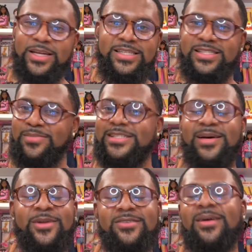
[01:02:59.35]
he sent me
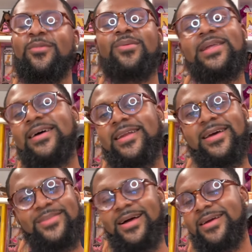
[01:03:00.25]
something else, I'm going to be looking at
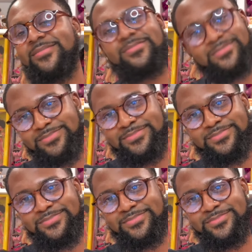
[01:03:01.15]
him like,
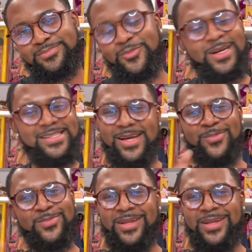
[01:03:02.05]
what is up?